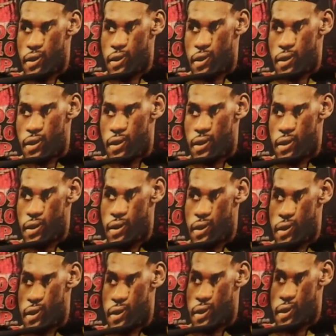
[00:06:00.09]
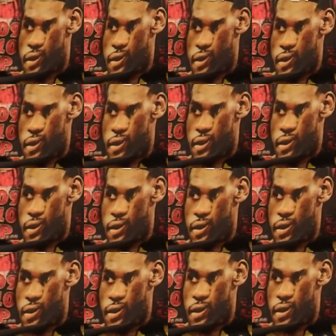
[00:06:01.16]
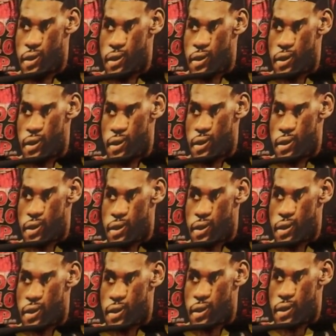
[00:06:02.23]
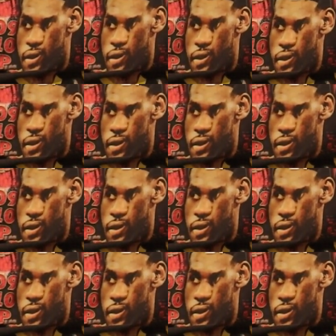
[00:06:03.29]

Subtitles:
The person shown says nothing.